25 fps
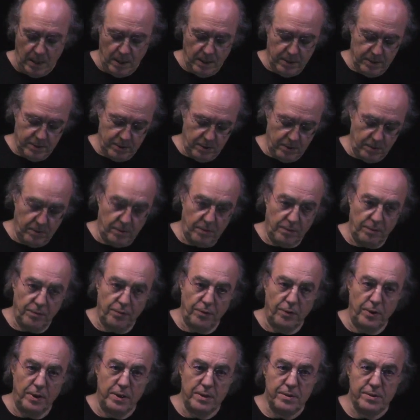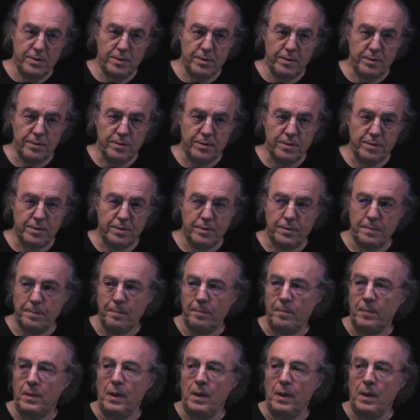So, for instance,